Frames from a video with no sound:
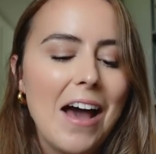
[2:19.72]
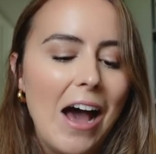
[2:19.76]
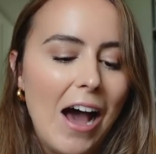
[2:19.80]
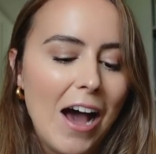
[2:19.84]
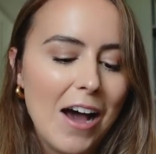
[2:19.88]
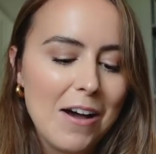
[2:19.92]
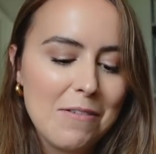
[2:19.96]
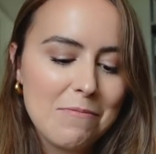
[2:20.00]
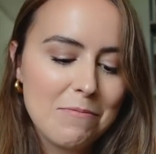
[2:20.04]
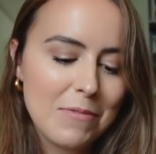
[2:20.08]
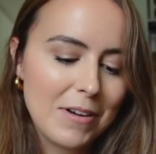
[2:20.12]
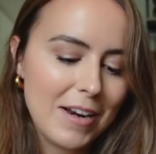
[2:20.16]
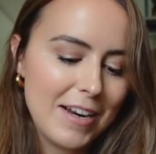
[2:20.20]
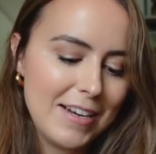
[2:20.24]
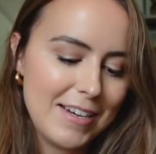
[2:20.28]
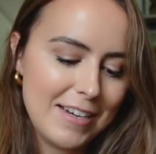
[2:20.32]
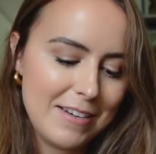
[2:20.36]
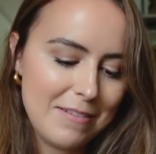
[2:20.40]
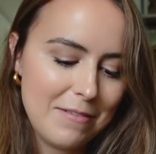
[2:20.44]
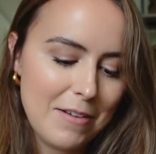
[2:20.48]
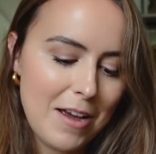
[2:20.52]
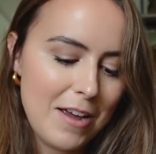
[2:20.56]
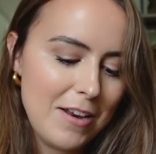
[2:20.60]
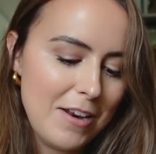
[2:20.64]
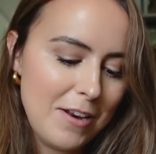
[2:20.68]
Um, but I
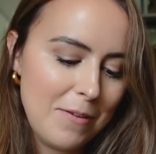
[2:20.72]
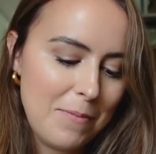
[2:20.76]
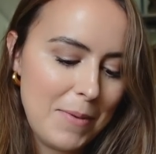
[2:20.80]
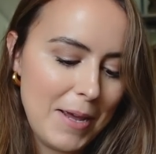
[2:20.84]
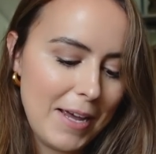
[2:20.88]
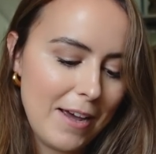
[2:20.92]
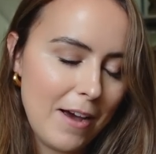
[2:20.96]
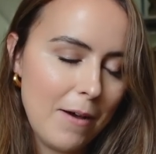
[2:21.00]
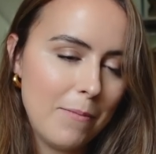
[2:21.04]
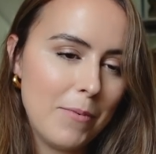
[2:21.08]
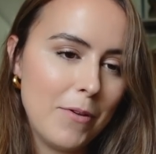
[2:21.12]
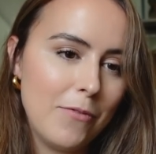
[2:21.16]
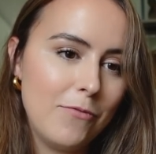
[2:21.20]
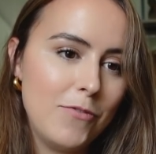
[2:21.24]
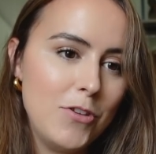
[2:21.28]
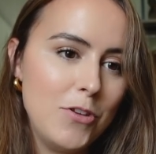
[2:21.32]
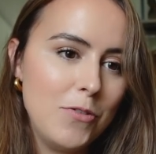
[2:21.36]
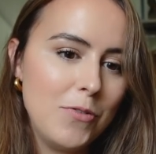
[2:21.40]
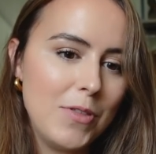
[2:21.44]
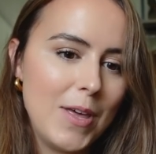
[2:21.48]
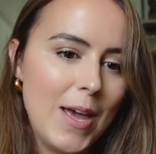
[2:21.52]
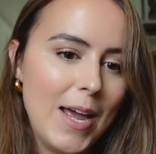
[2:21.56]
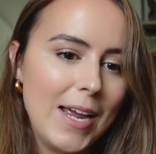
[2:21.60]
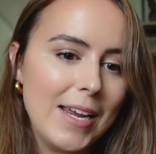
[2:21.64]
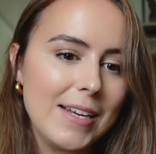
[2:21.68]
did I did pick up a
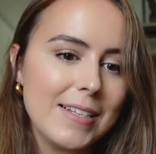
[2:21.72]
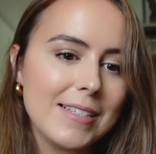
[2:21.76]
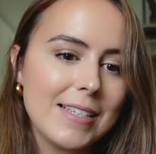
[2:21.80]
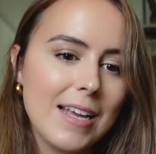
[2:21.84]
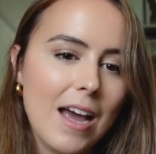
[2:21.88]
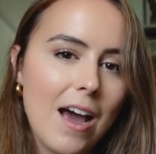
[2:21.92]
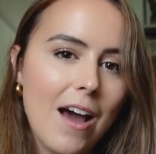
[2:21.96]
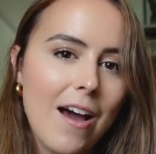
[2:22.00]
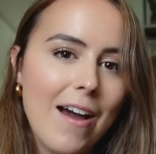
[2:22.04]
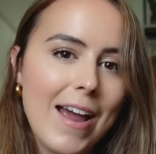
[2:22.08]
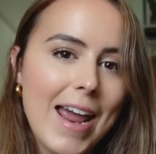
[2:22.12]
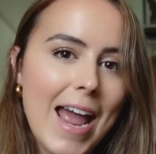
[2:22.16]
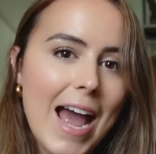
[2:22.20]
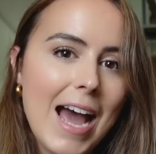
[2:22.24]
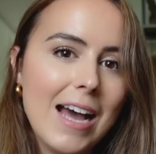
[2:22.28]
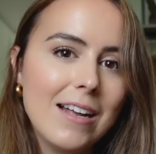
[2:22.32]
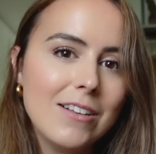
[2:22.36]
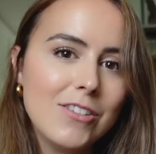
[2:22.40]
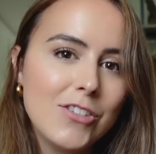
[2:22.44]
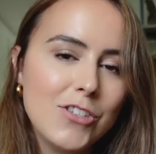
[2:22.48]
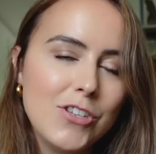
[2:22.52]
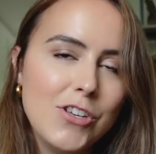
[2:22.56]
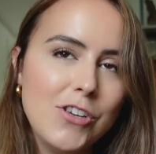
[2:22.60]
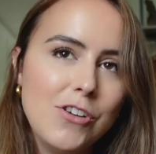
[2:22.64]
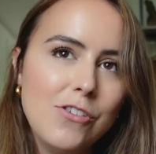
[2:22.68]
few things. I
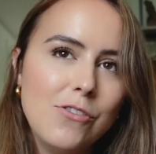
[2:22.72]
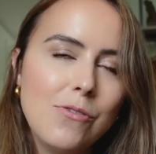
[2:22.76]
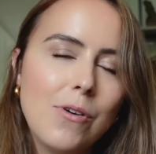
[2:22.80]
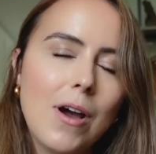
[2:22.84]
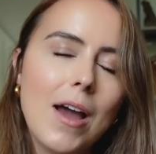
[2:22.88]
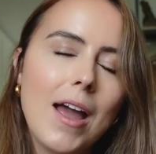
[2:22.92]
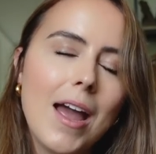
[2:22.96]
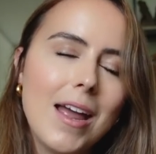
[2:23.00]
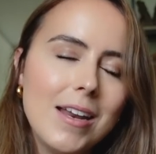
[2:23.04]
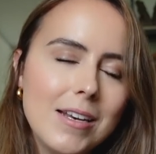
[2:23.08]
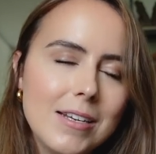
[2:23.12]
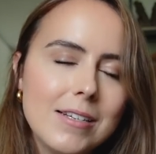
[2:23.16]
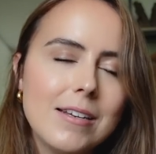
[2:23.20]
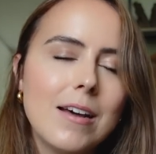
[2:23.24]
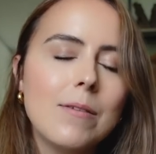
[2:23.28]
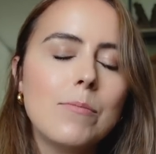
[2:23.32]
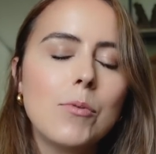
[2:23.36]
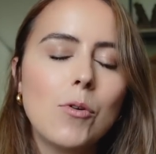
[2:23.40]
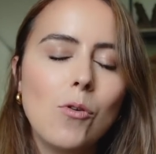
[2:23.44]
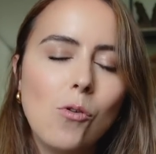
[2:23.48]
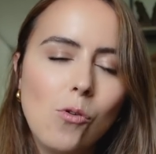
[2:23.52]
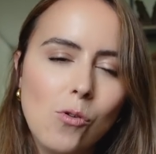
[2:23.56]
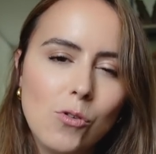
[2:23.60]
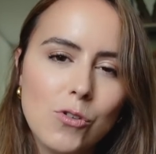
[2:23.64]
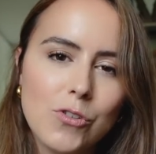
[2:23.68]
had to I ended
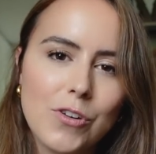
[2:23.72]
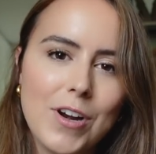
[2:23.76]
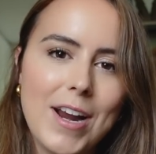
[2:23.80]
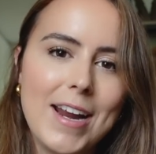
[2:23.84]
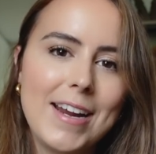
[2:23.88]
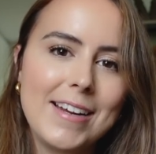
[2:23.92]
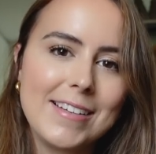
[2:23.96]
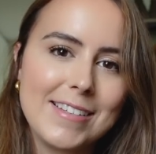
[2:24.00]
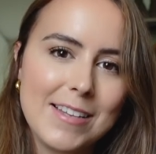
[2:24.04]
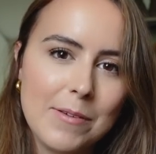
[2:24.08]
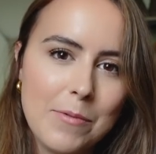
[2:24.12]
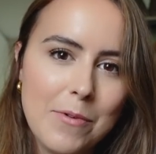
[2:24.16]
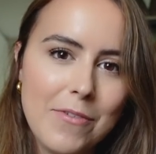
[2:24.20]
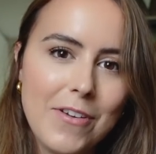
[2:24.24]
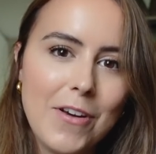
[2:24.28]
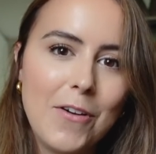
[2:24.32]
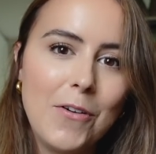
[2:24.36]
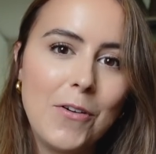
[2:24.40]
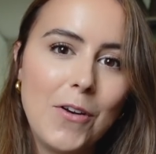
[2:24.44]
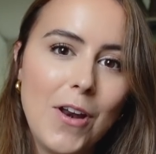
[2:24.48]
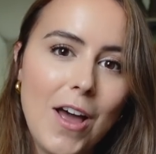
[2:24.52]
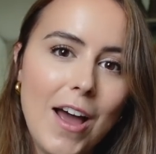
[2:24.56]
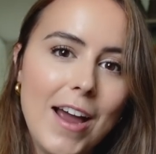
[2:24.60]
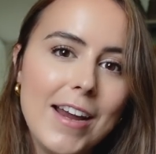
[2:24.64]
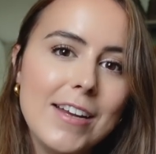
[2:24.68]
up ordering some of it
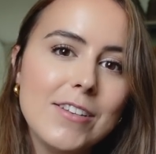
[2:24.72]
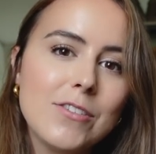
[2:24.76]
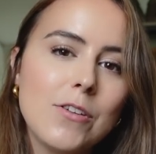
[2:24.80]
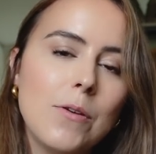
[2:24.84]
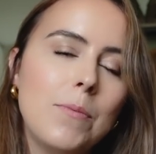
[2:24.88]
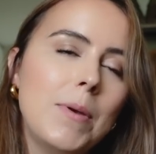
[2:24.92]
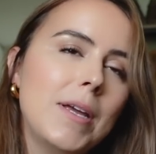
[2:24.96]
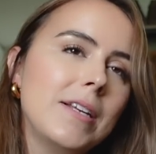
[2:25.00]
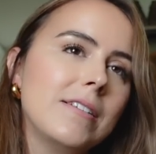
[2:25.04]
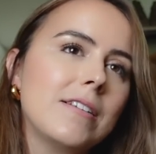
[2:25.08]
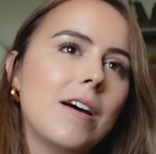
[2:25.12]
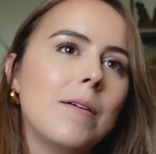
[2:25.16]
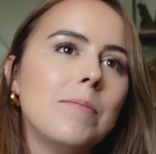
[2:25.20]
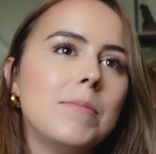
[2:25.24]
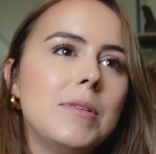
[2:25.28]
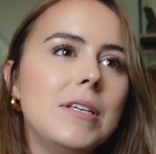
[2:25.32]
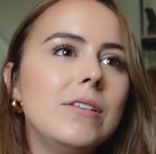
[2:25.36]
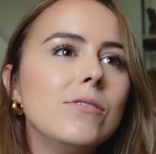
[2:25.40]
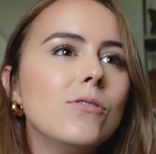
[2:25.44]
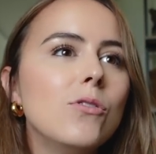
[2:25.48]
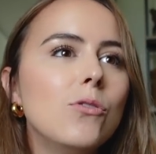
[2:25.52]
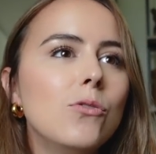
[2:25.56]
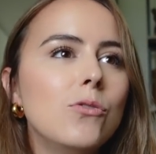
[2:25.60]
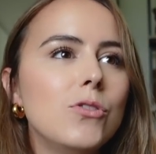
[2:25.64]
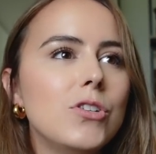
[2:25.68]
online, so I picked up
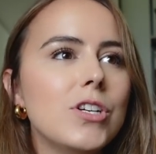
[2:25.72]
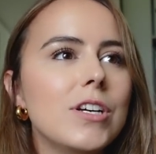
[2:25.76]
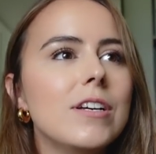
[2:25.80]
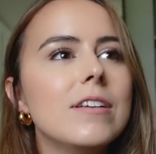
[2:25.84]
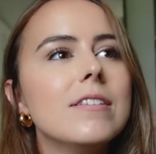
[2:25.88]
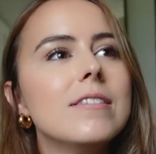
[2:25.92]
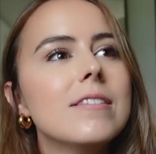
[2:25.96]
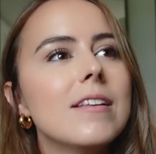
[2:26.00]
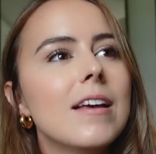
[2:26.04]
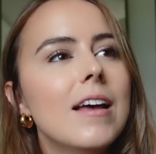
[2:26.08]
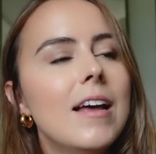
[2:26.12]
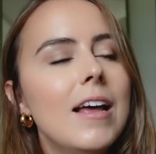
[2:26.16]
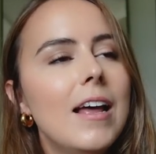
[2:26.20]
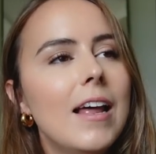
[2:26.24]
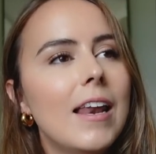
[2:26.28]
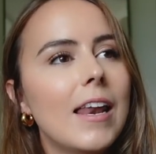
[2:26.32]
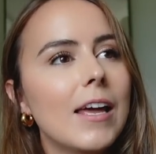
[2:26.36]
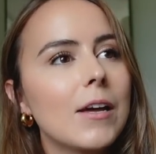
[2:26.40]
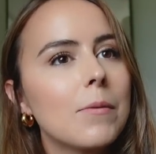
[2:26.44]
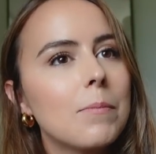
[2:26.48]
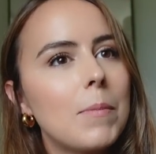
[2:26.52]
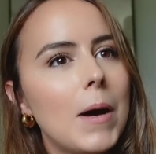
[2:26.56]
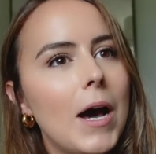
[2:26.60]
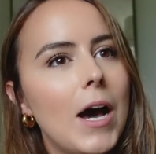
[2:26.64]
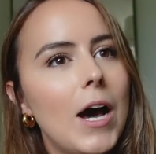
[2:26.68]
these gorgeous
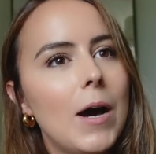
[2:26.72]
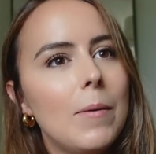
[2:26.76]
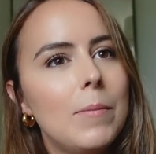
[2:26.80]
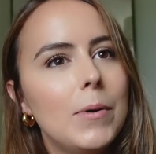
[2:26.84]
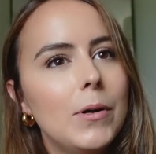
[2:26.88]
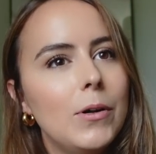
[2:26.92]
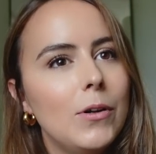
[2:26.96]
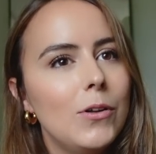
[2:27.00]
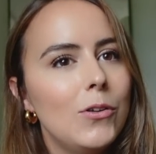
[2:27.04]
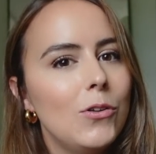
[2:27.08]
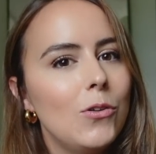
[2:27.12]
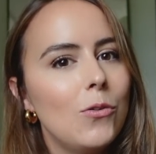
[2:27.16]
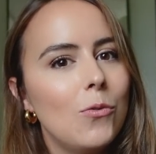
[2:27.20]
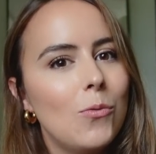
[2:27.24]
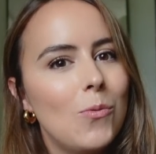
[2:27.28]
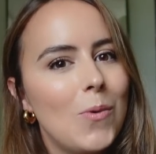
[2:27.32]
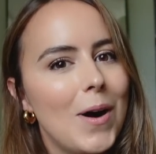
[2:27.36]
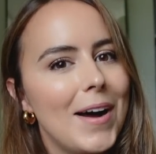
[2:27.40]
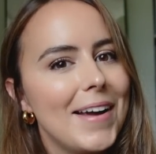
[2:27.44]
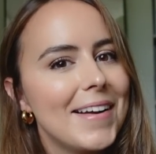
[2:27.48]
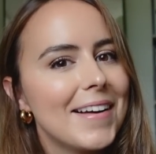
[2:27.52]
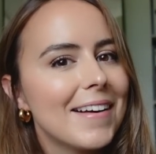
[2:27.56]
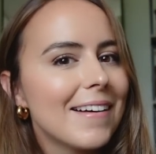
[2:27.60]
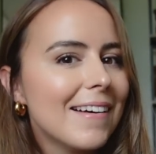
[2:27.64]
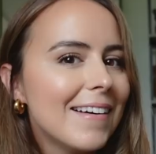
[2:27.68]
like purple
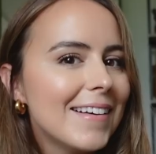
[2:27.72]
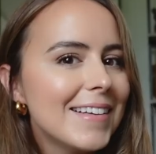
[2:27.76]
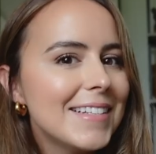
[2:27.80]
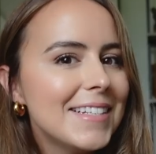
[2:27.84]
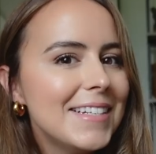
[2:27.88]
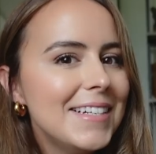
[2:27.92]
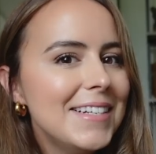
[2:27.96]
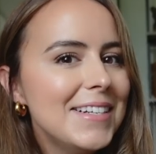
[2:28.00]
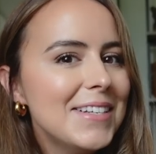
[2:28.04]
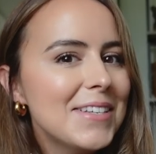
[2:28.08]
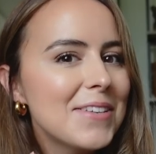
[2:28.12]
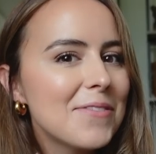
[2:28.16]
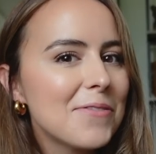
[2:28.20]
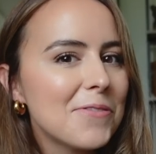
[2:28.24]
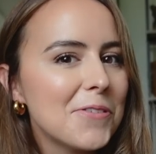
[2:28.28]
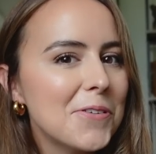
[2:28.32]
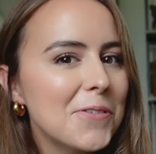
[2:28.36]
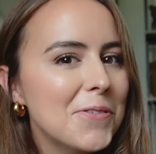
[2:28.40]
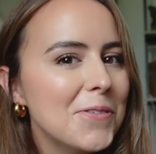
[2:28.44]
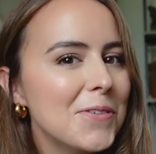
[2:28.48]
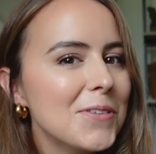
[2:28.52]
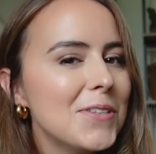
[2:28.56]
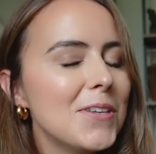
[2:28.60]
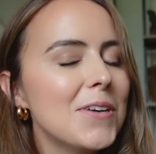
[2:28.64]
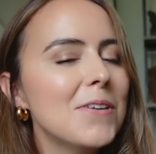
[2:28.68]
wine glasses for
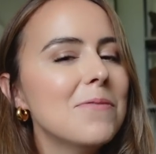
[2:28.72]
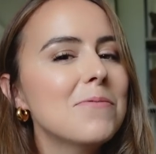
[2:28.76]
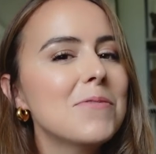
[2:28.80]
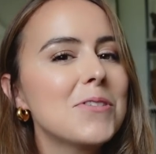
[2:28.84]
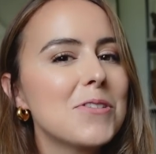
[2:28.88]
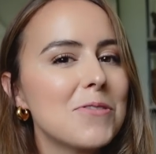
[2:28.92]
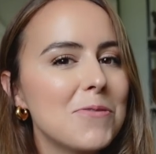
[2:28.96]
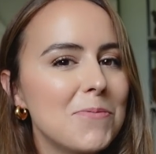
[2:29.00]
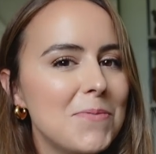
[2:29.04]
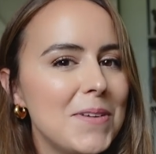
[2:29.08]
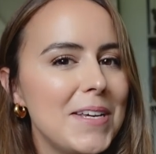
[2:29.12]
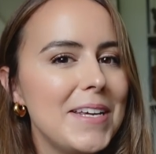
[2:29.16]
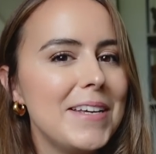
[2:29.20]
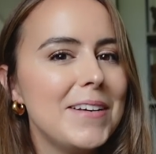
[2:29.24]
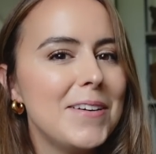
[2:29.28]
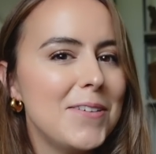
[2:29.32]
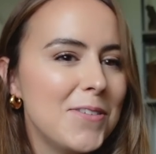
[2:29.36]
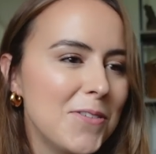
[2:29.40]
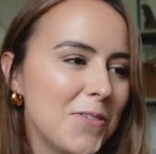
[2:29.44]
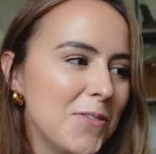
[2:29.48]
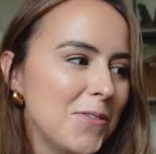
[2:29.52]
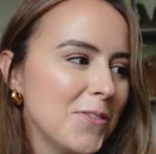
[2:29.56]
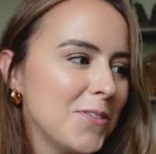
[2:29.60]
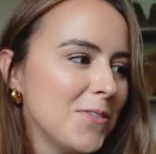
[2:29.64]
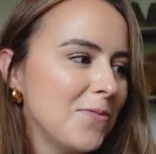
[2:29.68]
autumn, which will be in
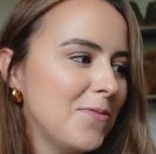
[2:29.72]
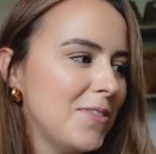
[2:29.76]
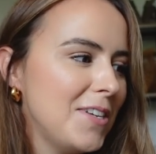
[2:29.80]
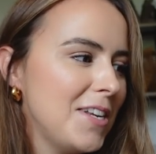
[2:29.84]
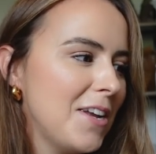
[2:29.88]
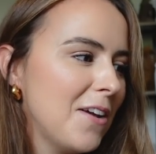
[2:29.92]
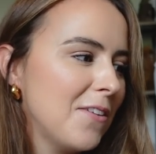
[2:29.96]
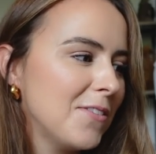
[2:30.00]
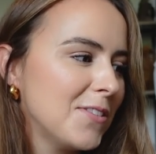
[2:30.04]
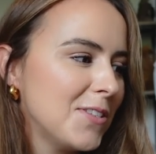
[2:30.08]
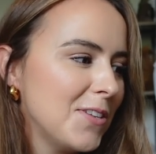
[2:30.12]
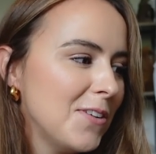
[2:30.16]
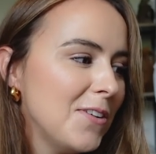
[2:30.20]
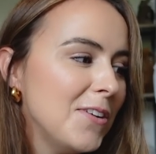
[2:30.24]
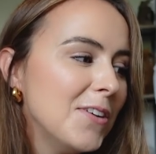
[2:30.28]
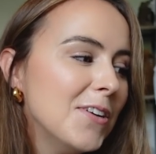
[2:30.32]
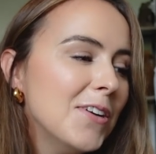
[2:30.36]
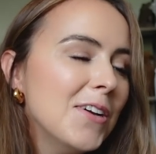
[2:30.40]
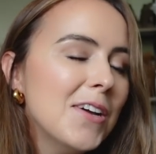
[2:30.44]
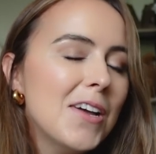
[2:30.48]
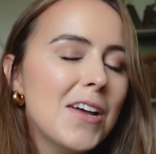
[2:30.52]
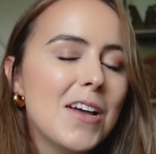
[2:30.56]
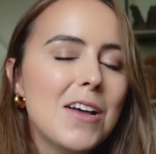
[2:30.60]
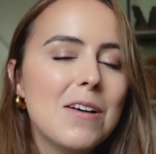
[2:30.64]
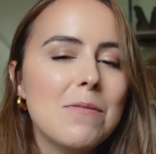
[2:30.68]
an autumn video
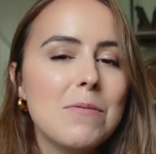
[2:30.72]
soon.